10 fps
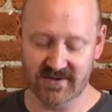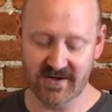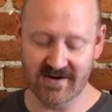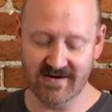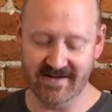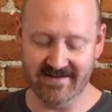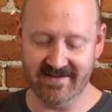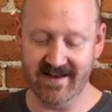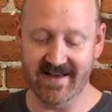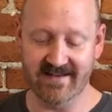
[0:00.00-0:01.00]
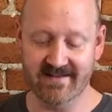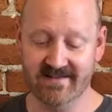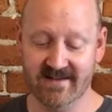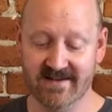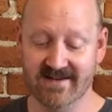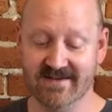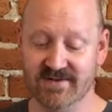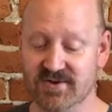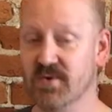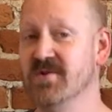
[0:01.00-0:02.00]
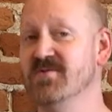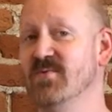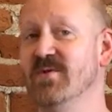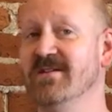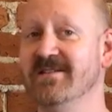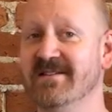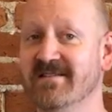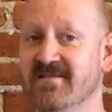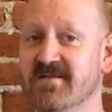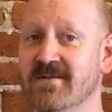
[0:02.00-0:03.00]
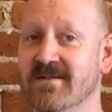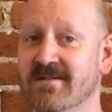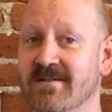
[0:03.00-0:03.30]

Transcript: card and says, Jordan was